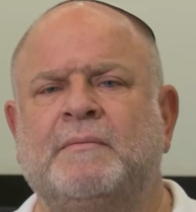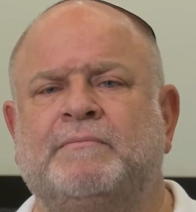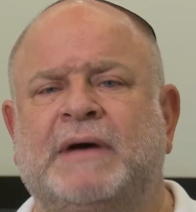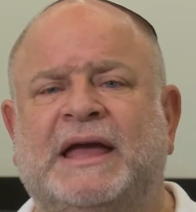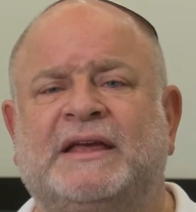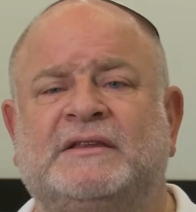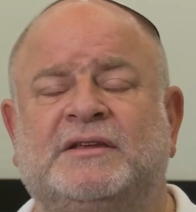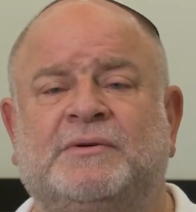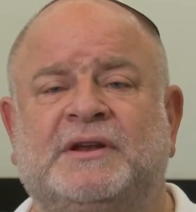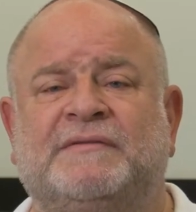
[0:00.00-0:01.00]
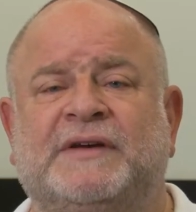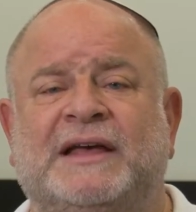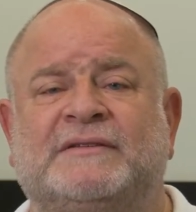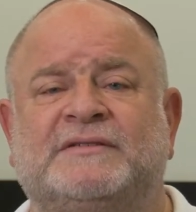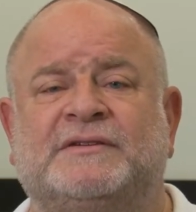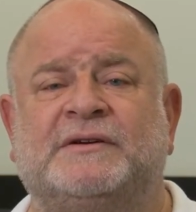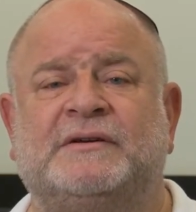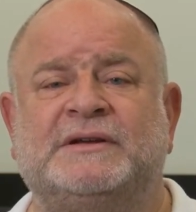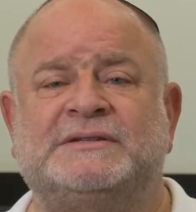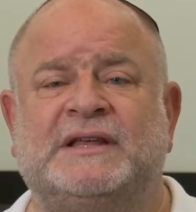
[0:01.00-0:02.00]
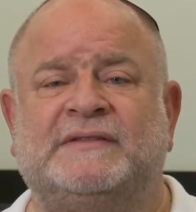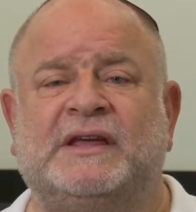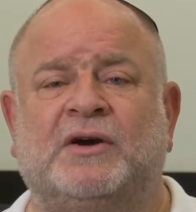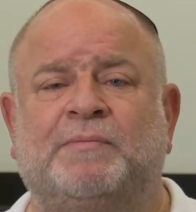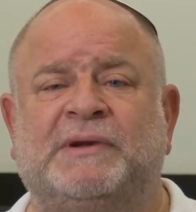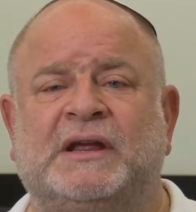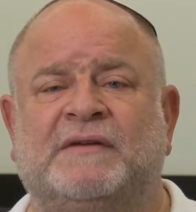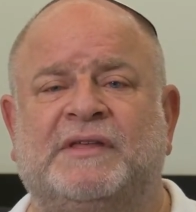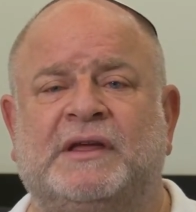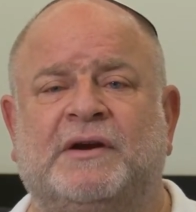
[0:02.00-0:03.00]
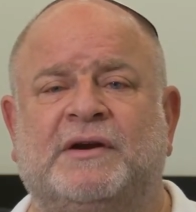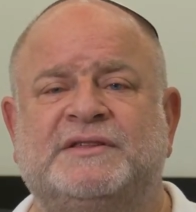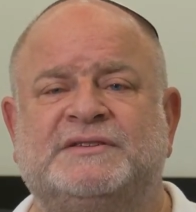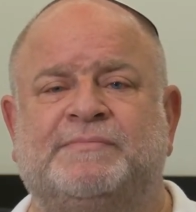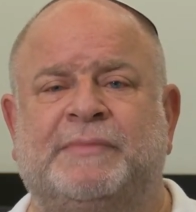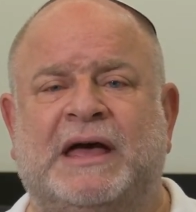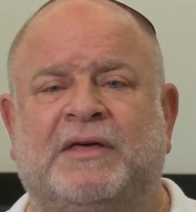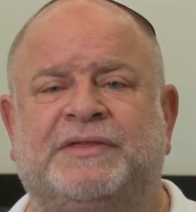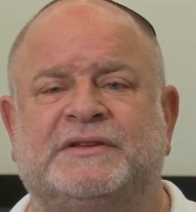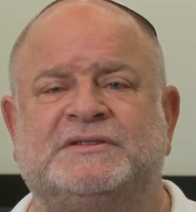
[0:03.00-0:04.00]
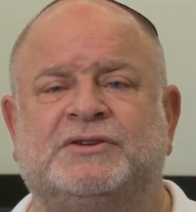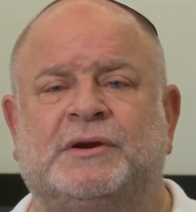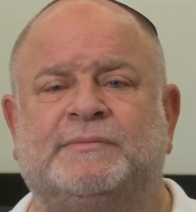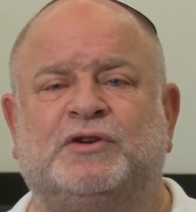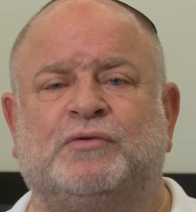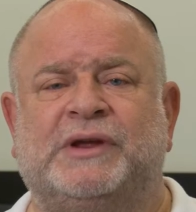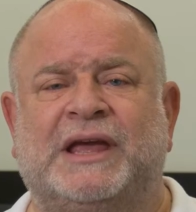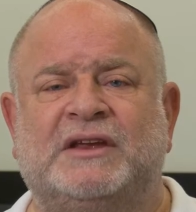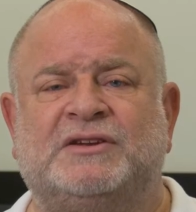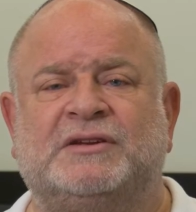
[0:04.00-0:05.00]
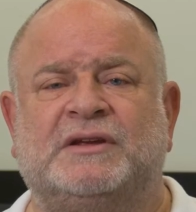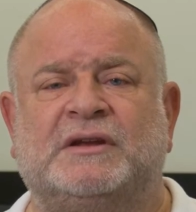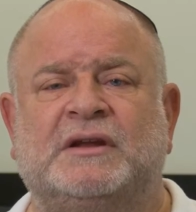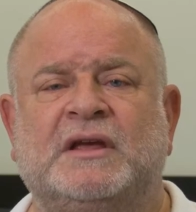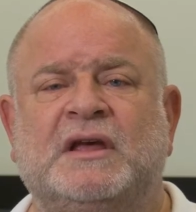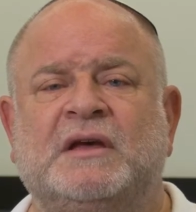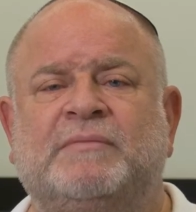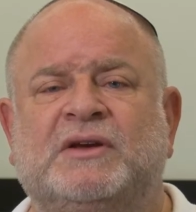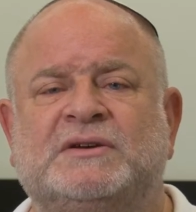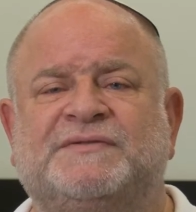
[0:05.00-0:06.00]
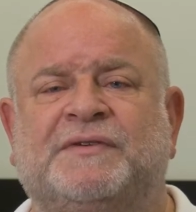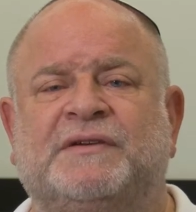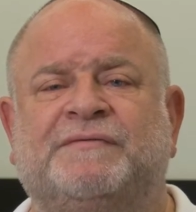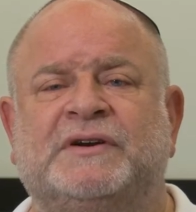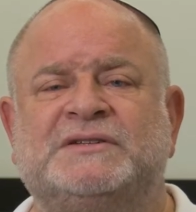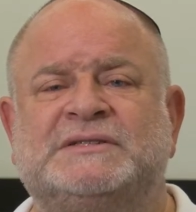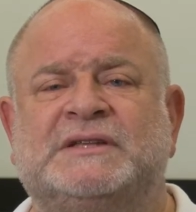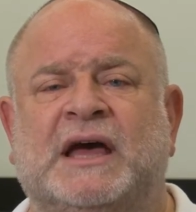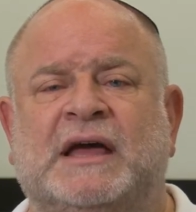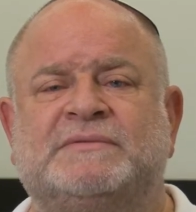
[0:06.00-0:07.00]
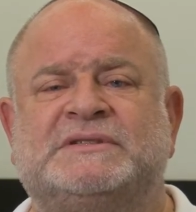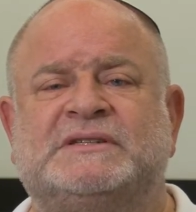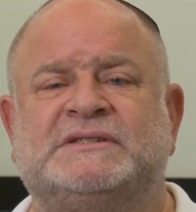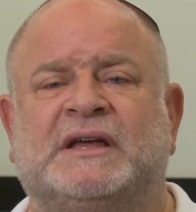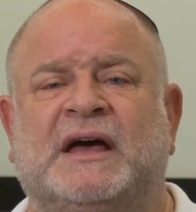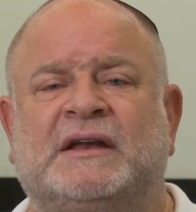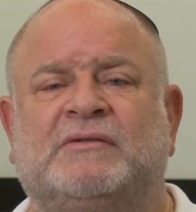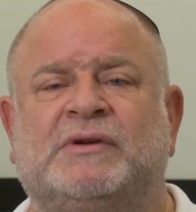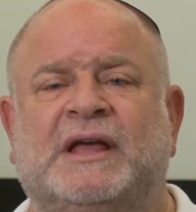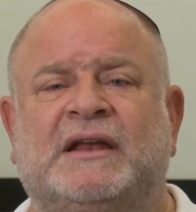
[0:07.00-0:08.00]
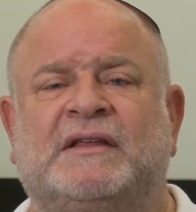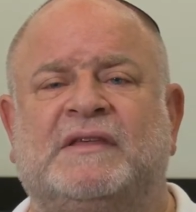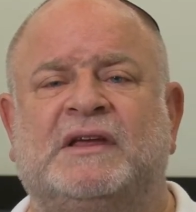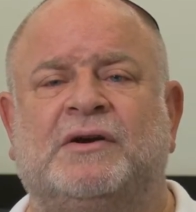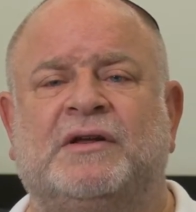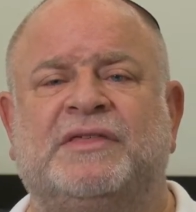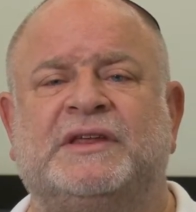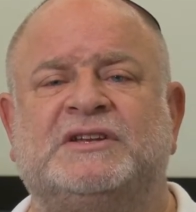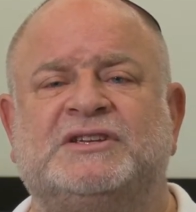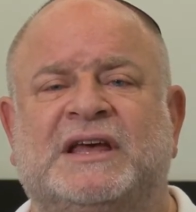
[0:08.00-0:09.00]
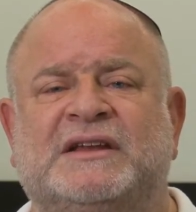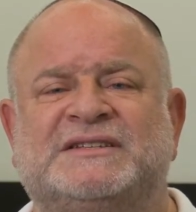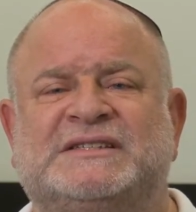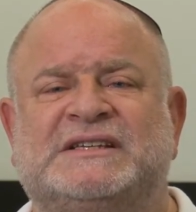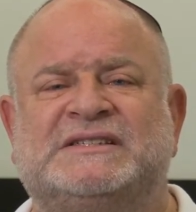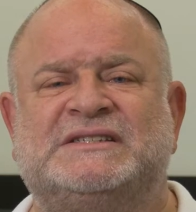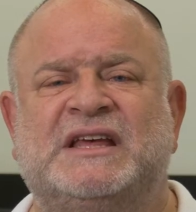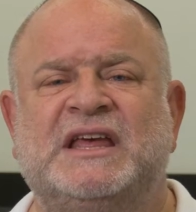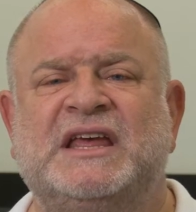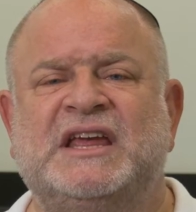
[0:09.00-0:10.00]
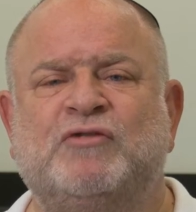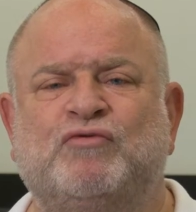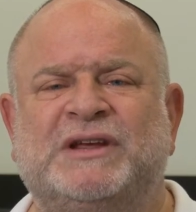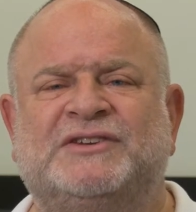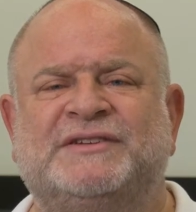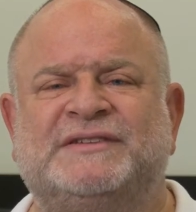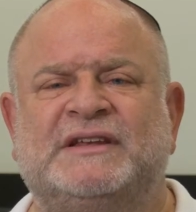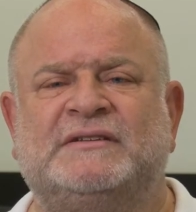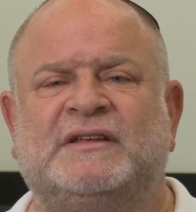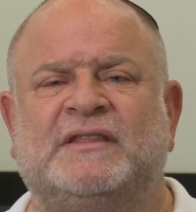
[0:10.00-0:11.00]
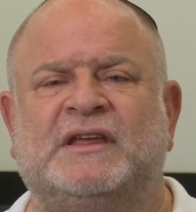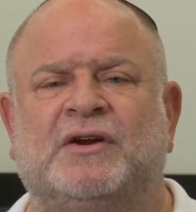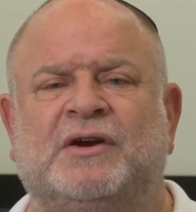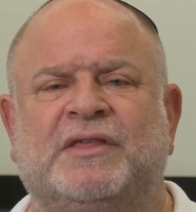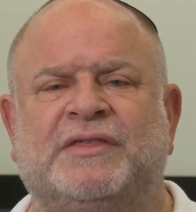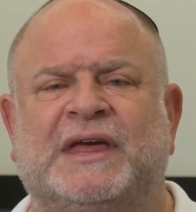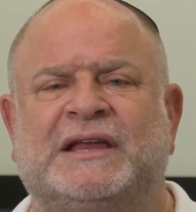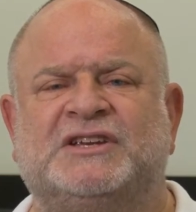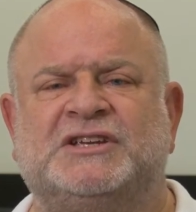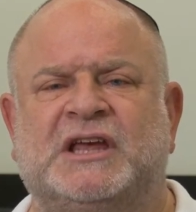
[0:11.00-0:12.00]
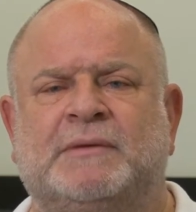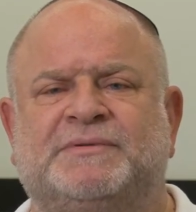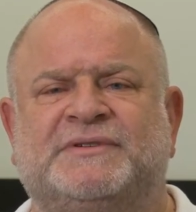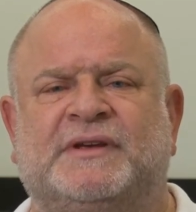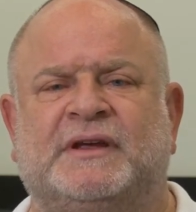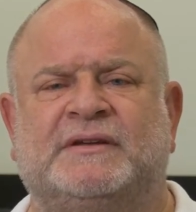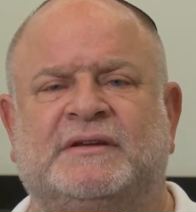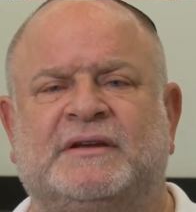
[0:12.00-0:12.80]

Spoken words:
My intuitive answer is that the opening of the earth's mouth is termed creation because for the first time since God created the earth in Genesis, he reaches into the earth and shapes it.